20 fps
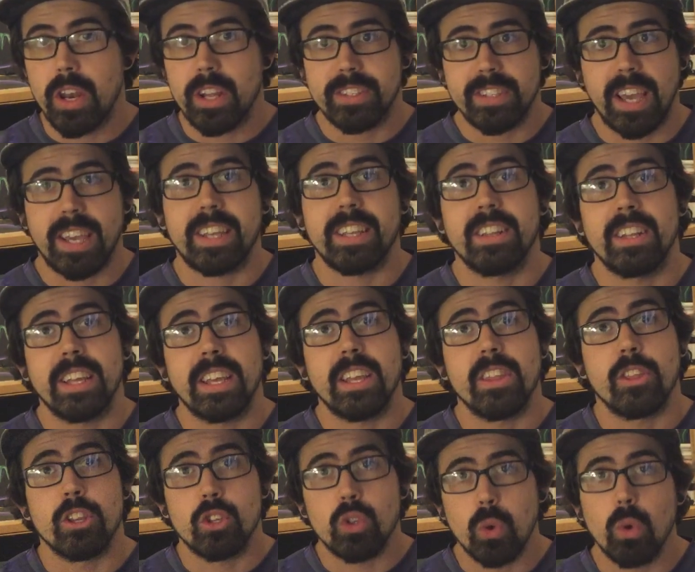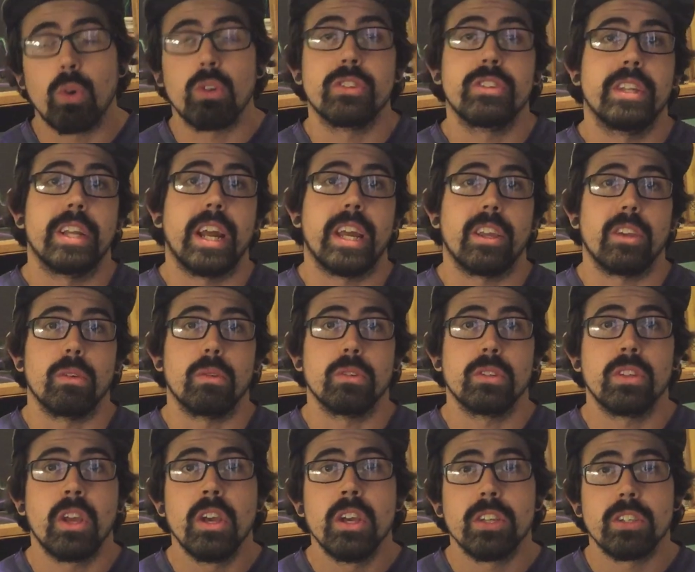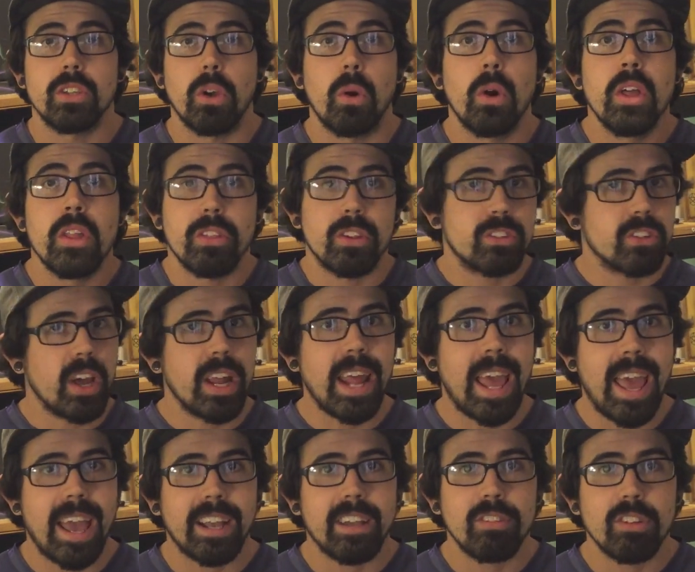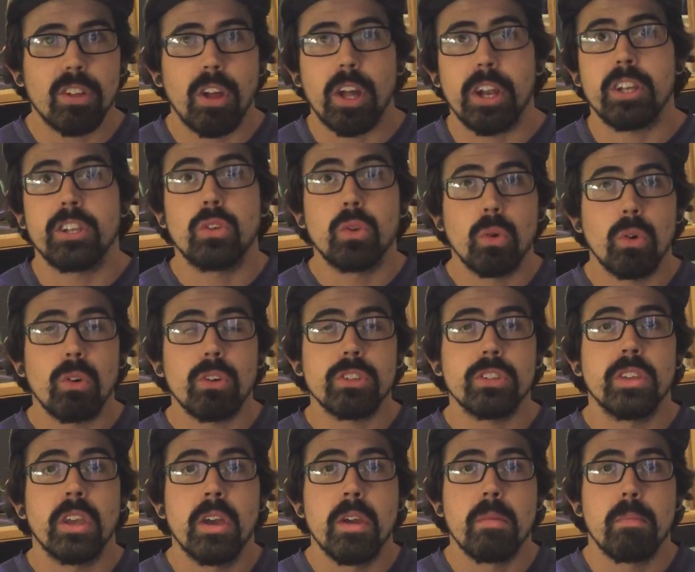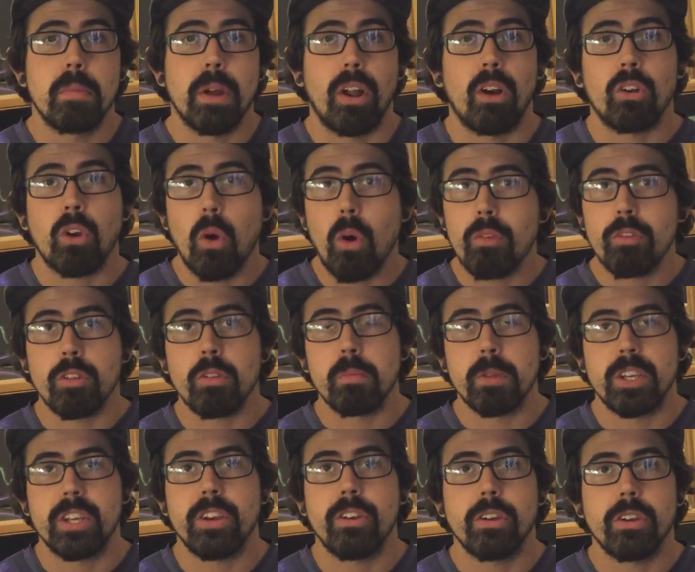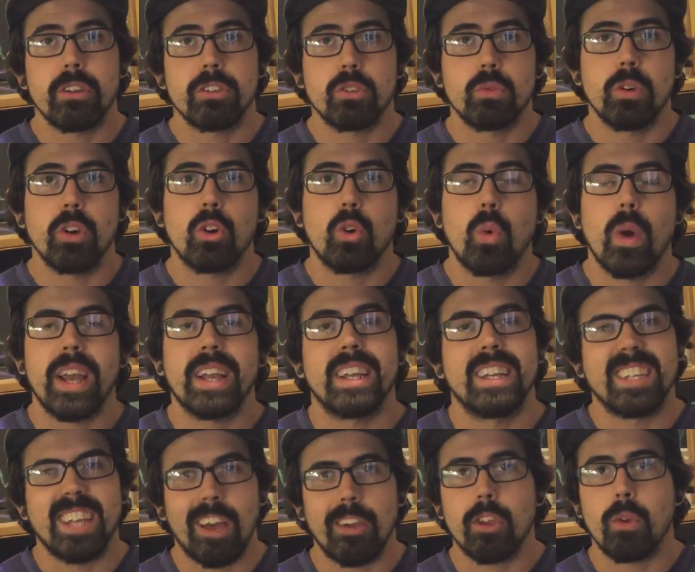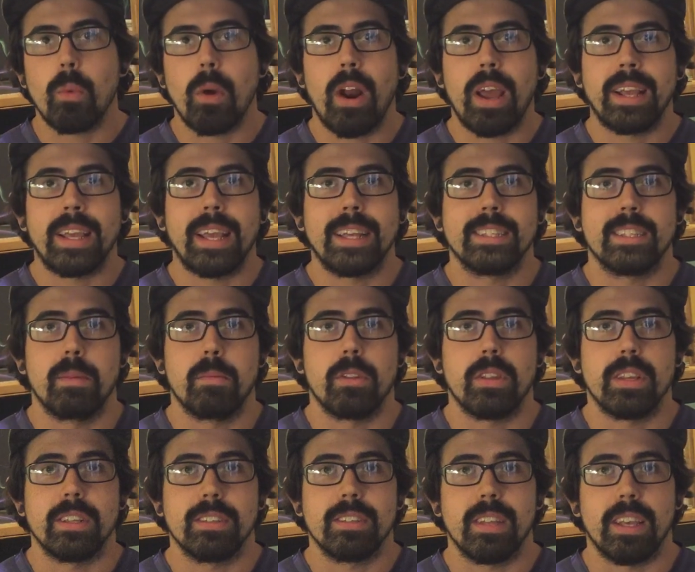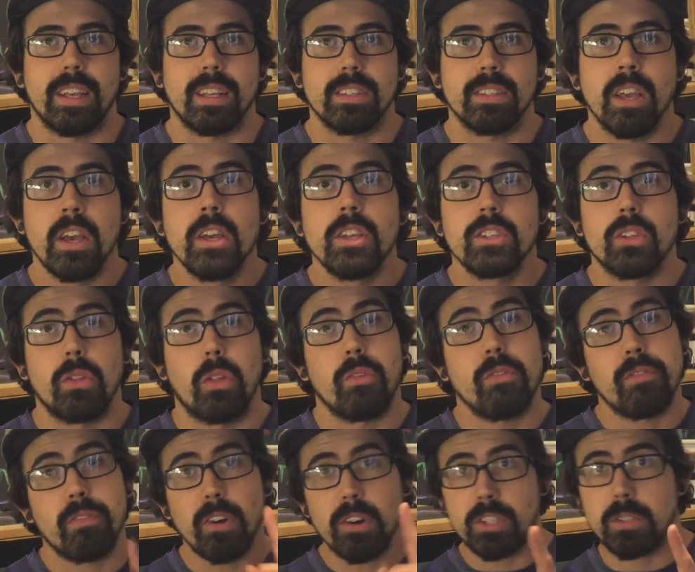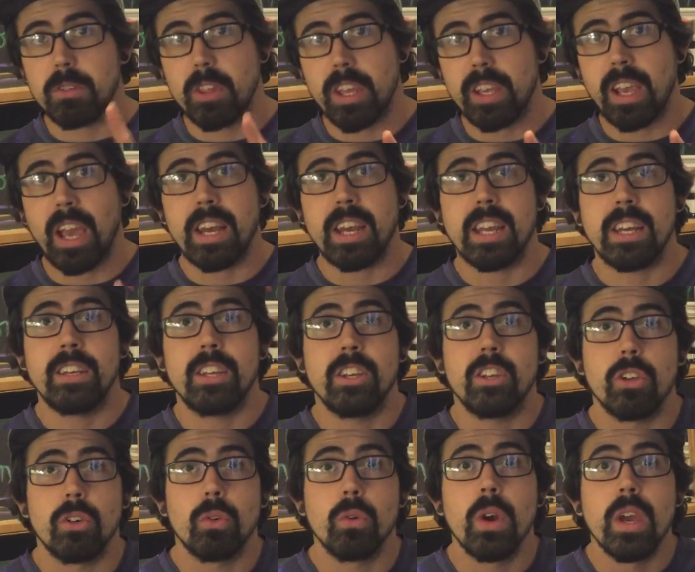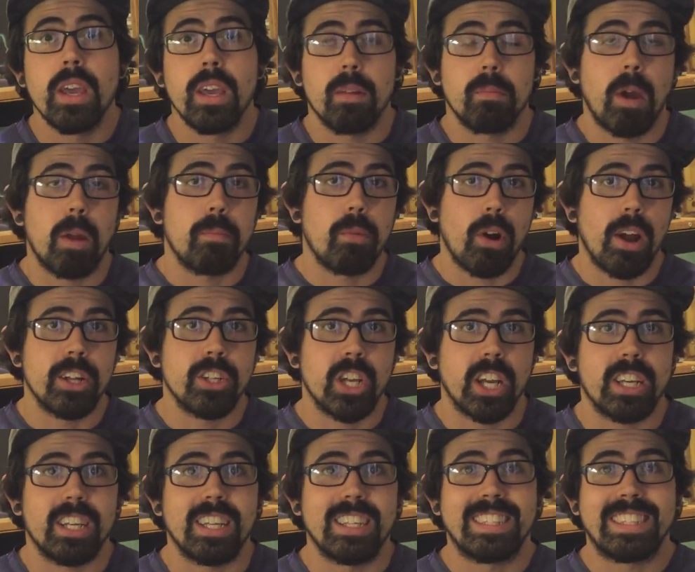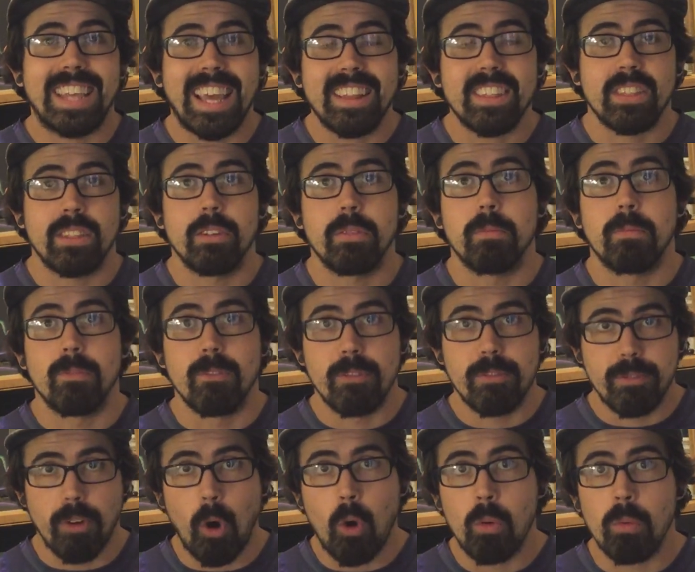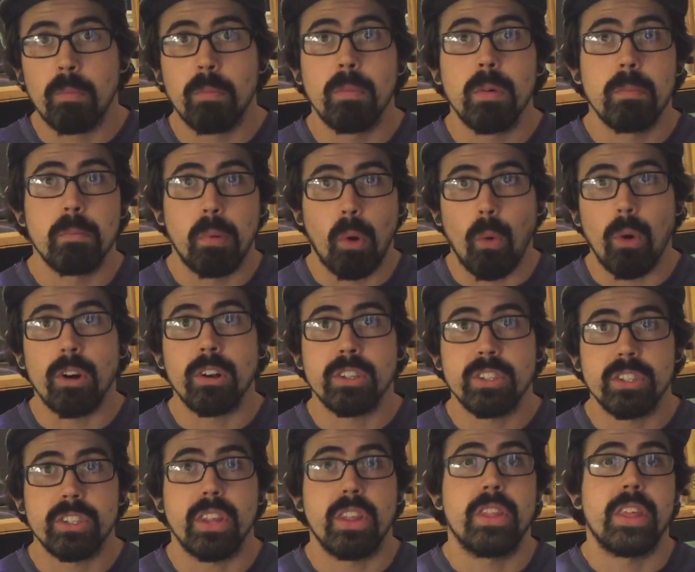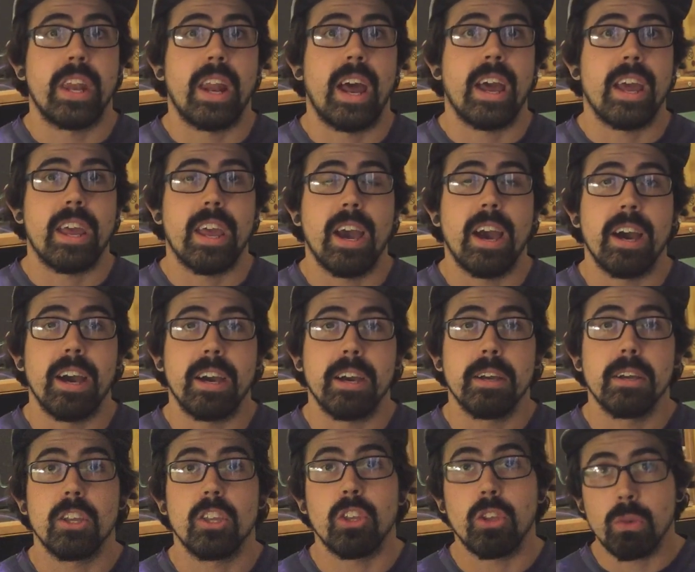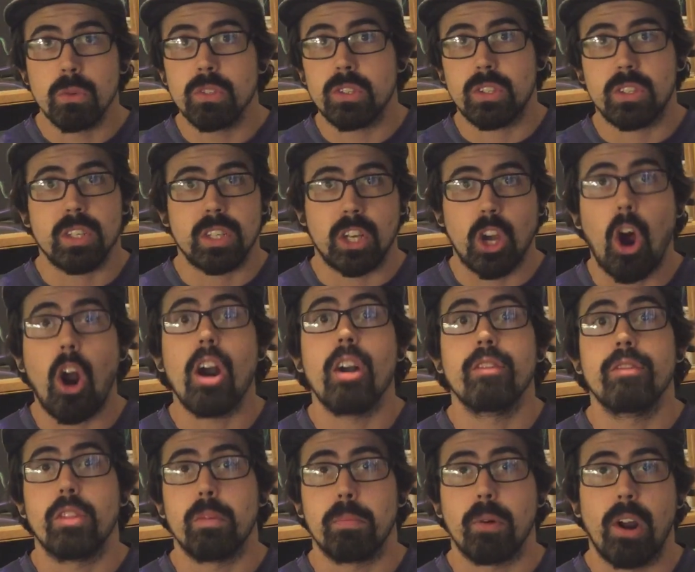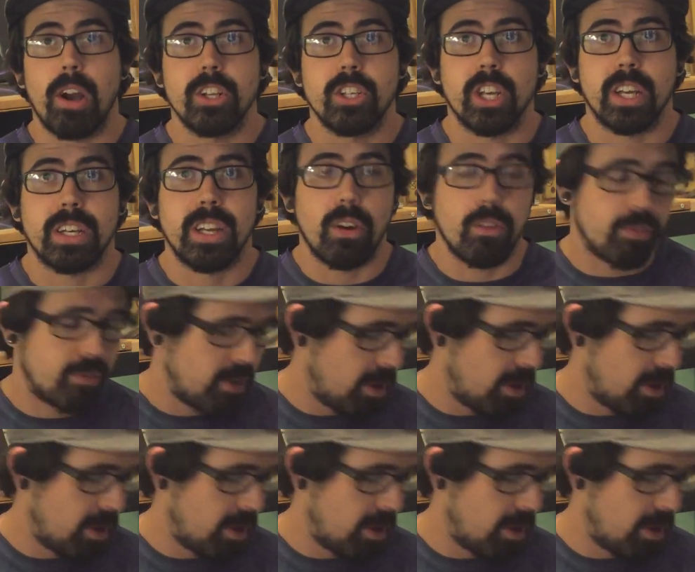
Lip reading: secondly, the tools that I use. So, there's not a heck of a lot of tools, but I'll go over the materials real quick and tell you where I get some of these things. So the first thing I need to do in my project is get the foam boards that I use to carve the project out